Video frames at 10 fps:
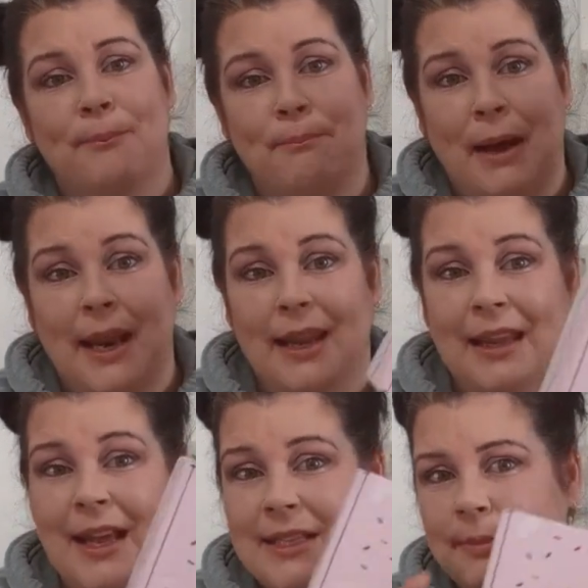But
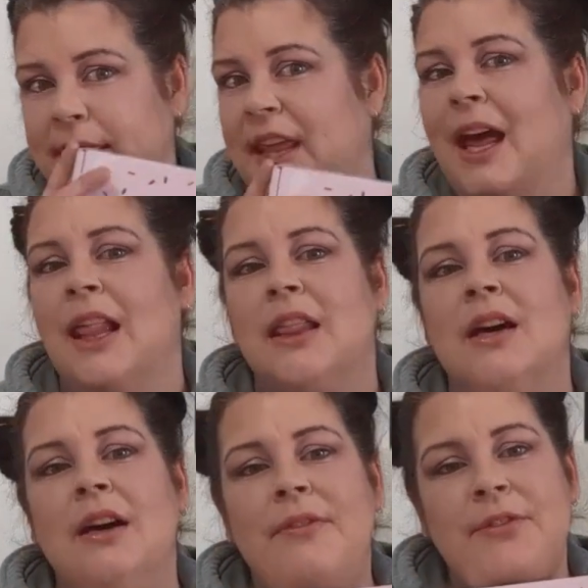last month, I
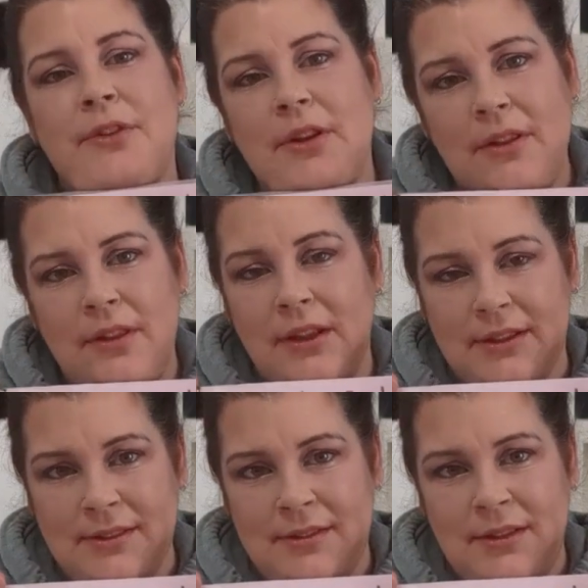loved
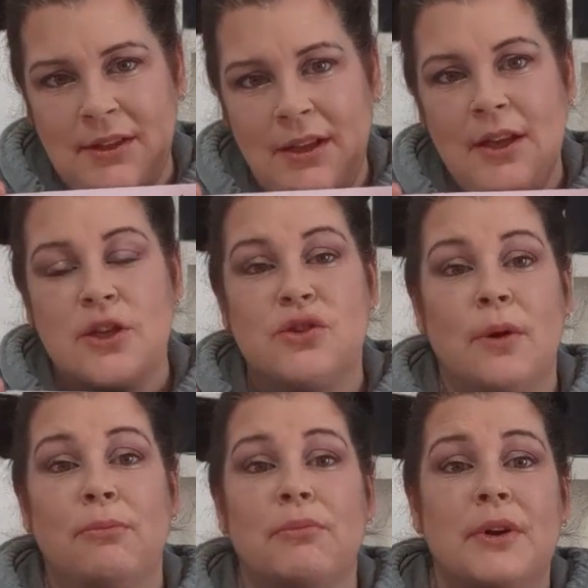this. So
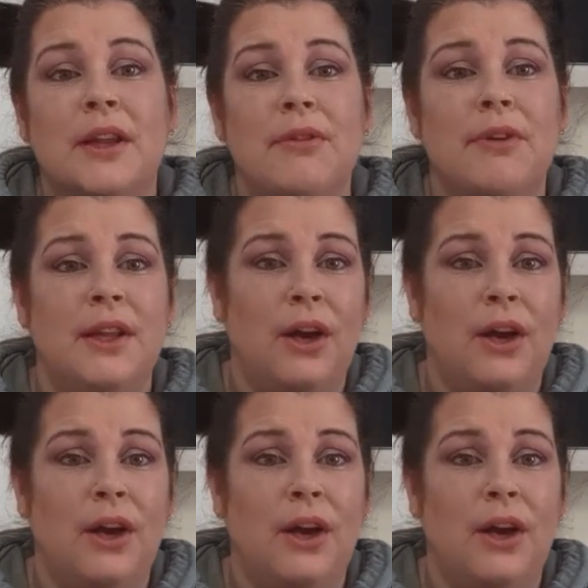I'm really, really